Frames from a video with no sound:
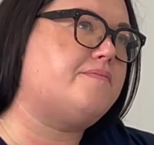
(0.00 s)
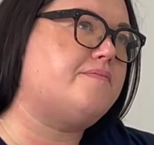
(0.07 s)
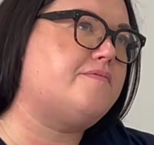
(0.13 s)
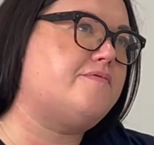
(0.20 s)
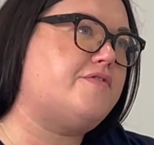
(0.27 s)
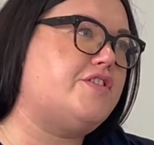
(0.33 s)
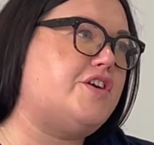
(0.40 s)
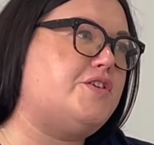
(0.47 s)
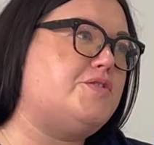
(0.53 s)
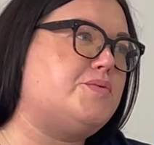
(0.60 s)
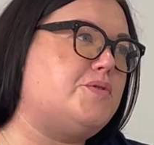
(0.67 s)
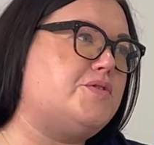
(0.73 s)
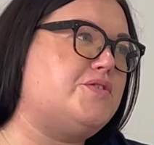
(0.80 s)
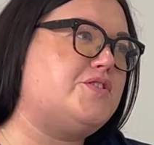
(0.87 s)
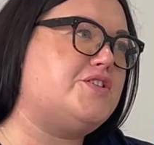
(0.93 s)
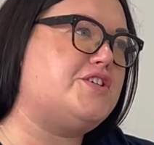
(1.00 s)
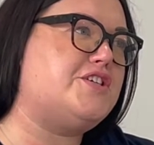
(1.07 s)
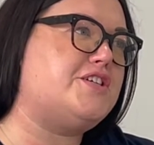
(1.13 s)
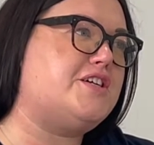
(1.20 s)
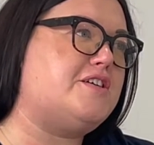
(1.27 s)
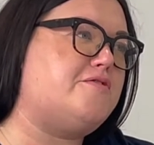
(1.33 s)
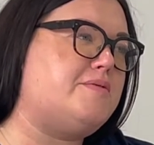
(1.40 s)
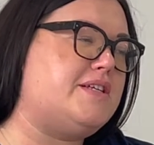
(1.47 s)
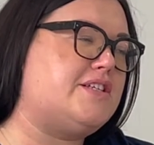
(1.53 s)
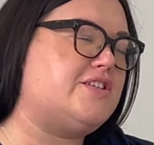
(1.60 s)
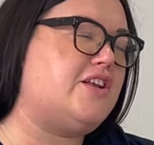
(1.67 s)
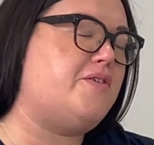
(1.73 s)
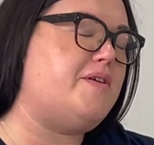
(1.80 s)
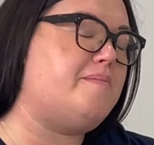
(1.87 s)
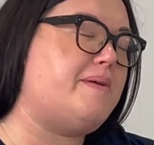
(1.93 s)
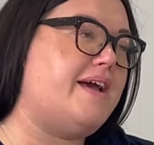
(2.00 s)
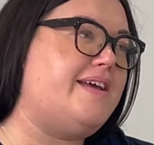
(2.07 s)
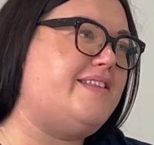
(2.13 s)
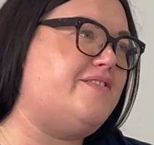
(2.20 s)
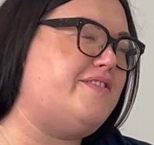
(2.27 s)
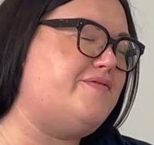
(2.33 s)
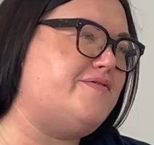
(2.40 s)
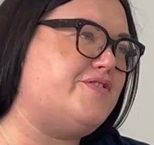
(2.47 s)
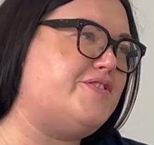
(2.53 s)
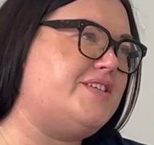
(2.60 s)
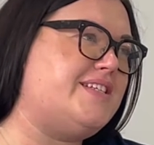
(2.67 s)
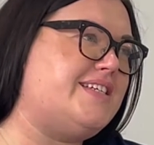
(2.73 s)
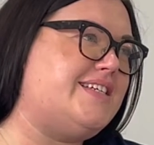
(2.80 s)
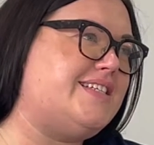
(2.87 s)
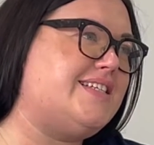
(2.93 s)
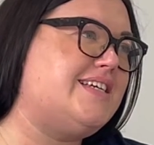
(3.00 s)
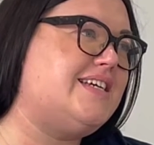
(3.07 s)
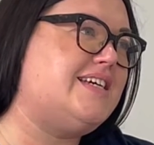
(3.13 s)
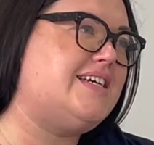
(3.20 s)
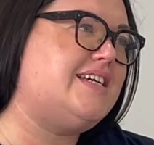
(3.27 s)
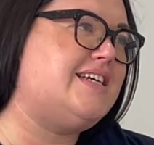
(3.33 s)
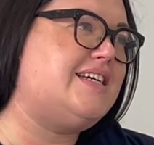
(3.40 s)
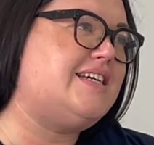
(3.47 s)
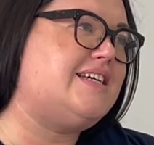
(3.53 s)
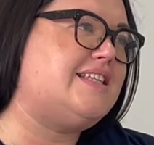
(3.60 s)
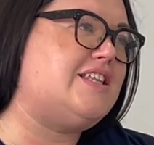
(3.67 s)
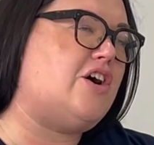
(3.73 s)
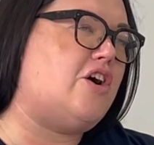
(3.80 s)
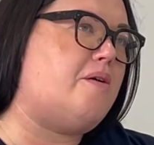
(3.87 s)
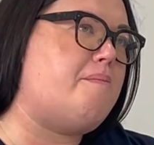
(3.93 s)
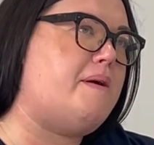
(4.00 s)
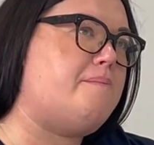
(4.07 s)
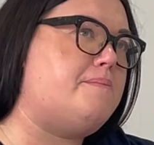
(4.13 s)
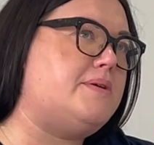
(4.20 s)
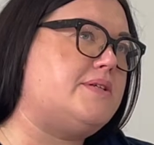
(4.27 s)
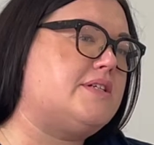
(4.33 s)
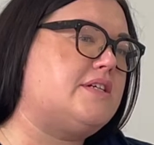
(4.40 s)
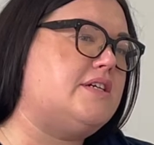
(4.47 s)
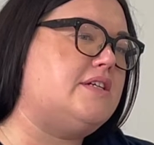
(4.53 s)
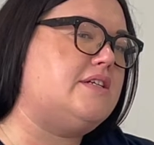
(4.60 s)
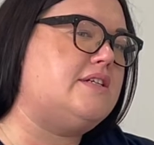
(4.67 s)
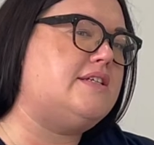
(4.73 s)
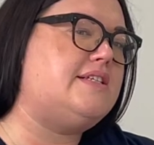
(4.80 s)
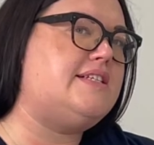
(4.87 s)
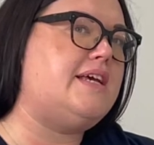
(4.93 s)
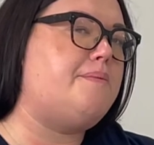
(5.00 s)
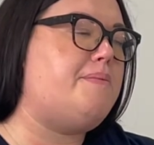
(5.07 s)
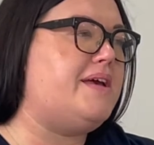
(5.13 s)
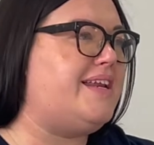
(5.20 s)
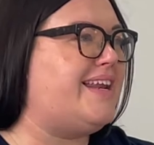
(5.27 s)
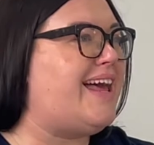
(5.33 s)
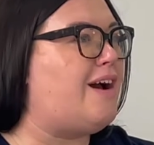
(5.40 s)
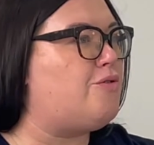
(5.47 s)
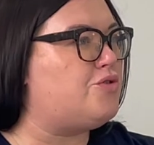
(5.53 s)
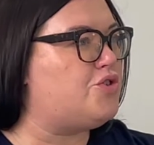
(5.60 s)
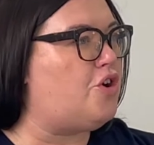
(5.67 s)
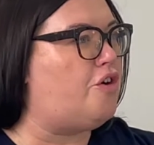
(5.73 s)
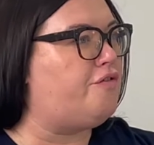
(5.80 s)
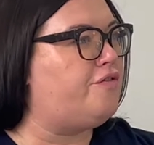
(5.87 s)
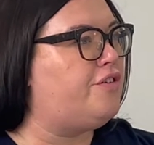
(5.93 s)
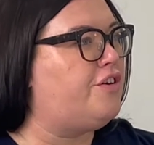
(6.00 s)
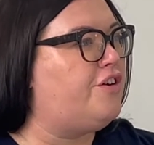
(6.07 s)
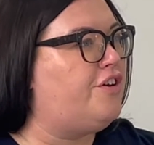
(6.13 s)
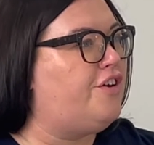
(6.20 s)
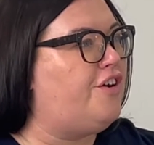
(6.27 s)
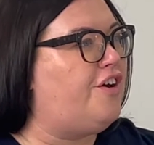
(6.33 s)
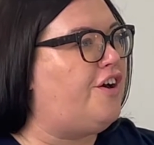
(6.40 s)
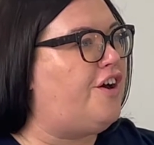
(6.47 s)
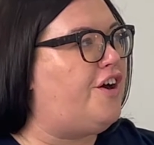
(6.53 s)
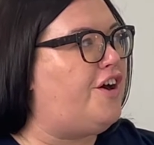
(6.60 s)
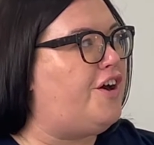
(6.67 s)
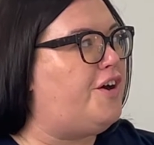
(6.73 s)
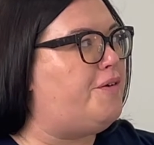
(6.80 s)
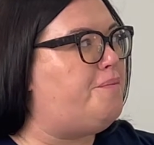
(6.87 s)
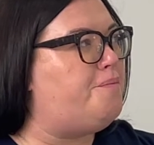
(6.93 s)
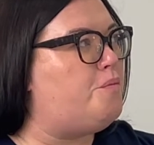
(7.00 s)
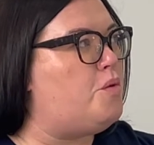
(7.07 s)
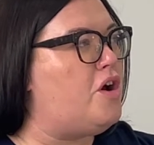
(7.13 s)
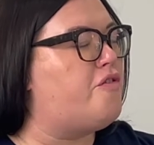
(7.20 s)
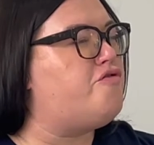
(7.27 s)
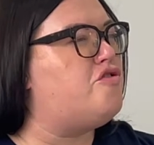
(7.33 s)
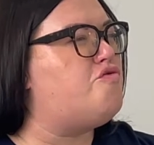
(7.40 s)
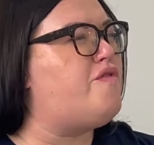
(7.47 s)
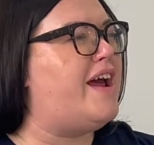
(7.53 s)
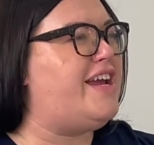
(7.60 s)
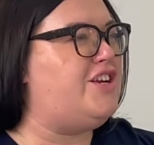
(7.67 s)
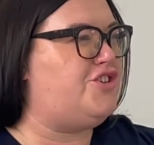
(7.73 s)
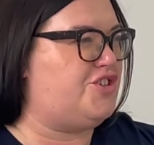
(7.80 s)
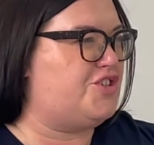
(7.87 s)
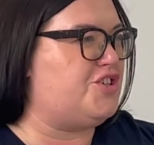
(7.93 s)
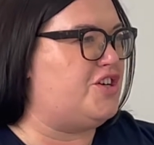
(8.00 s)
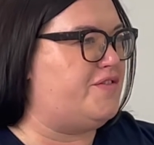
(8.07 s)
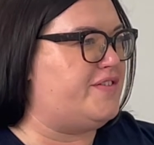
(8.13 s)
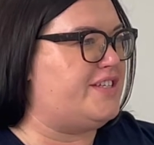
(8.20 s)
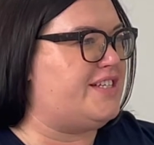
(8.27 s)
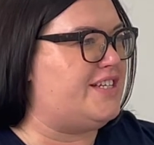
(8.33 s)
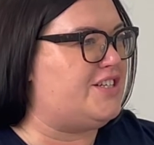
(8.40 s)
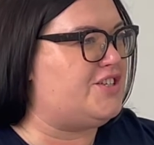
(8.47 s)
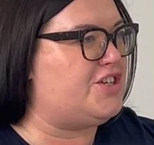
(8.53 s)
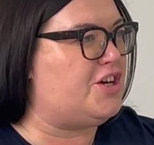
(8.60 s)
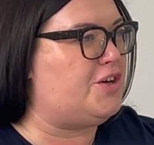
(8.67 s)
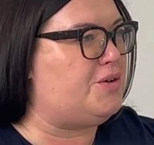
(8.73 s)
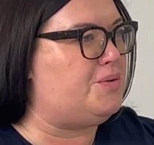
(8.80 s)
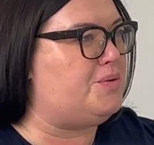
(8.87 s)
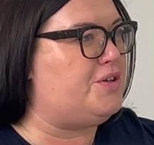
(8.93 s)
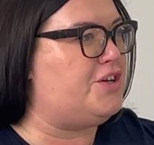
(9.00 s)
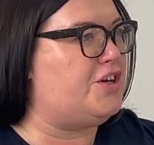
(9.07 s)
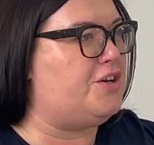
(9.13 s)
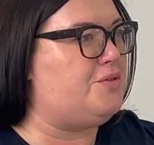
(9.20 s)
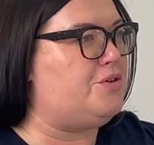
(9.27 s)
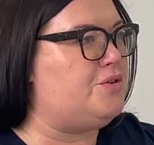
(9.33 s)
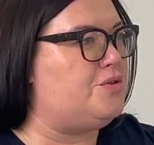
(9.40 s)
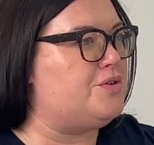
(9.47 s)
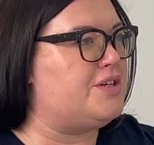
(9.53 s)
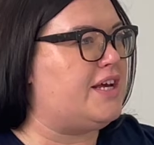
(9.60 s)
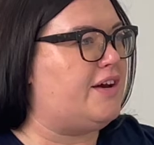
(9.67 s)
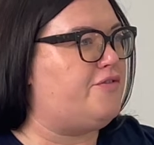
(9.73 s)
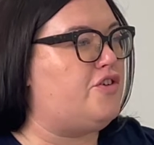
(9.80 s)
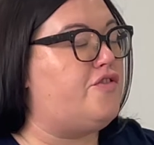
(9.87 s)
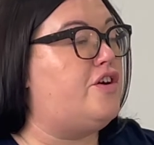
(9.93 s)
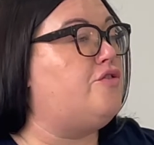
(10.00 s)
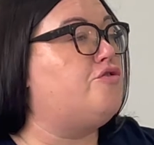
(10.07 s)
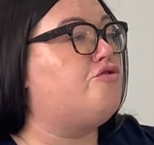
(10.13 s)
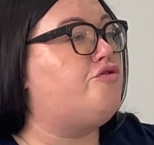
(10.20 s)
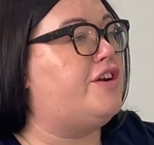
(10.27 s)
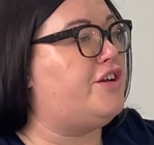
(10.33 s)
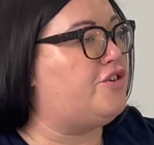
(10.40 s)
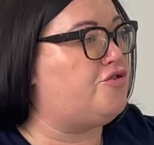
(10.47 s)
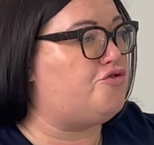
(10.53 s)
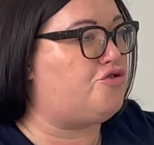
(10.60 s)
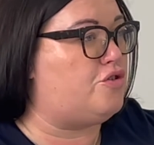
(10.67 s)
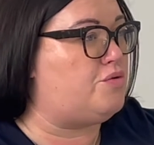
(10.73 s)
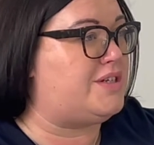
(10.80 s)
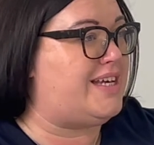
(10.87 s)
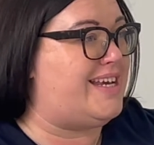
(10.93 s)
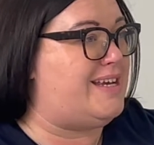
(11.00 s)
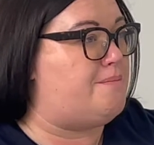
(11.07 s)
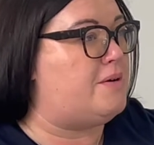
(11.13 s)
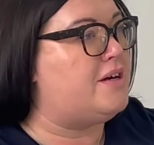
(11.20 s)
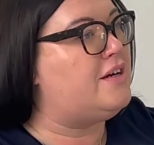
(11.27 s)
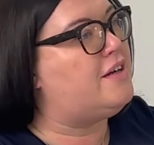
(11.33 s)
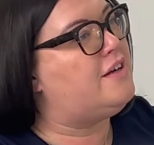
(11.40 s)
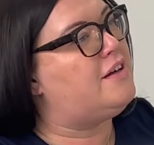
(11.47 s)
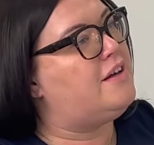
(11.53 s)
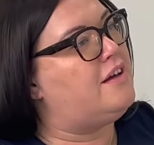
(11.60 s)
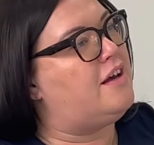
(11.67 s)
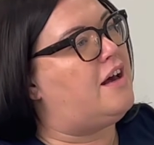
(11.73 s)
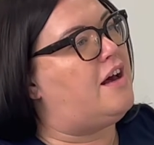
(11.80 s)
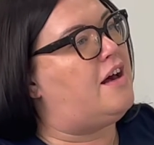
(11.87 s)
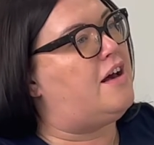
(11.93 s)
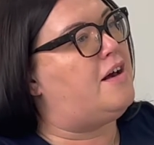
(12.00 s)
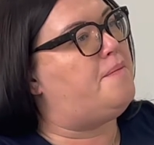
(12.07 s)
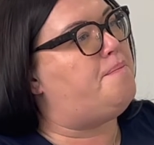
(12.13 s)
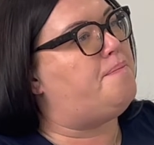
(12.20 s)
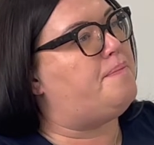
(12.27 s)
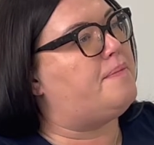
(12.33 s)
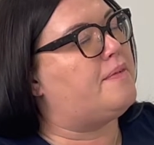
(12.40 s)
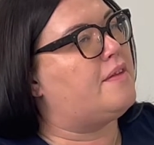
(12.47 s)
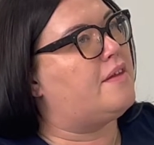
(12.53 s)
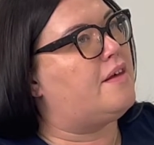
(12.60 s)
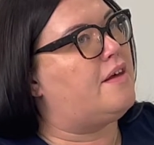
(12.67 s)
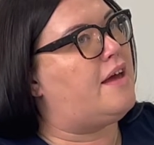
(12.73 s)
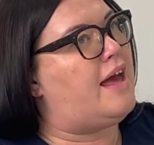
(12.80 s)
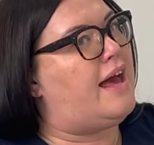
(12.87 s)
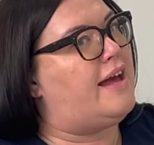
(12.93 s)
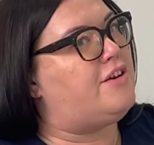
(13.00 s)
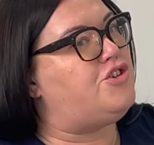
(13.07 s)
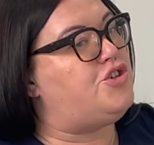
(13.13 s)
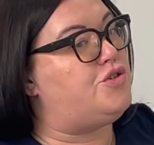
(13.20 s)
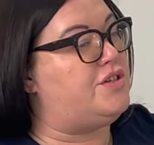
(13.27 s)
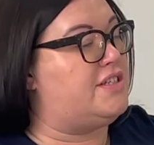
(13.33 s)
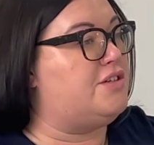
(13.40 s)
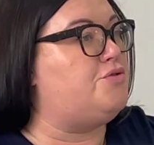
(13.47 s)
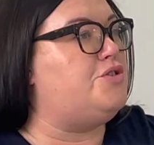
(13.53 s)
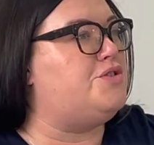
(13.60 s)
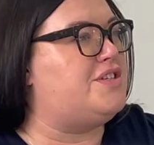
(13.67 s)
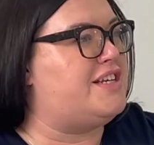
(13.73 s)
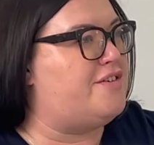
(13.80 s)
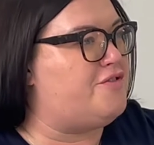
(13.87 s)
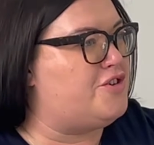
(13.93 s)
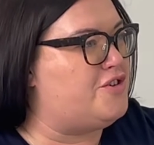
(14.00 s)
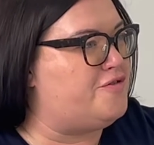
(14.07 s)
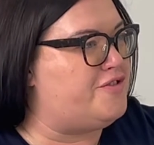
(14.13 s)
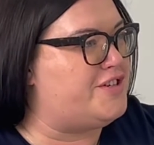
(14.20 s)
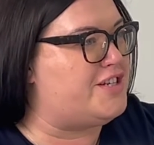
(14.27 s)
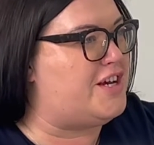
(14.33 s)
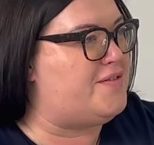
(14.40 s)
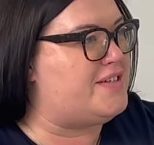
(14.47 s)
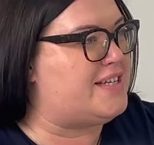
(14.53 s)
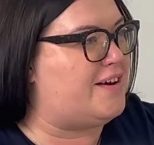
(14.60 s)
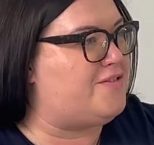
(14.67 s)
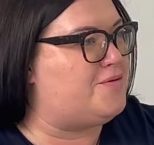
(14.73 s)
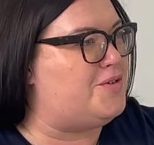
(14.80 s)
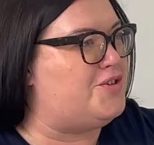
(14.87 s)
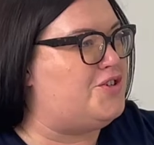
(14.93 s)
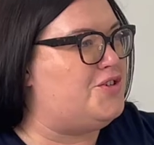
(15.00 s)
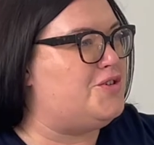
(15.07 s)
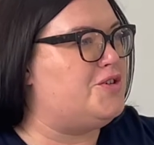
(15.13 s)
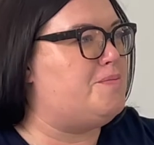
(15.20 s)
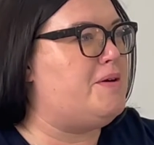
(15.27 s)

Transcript: for those ones that are a bit slow in paying their invoices, that our members can dip in and out of. We offer a range of services, so you could have your own credit control team, and you could still use the debt recovery service afterwards. You could be a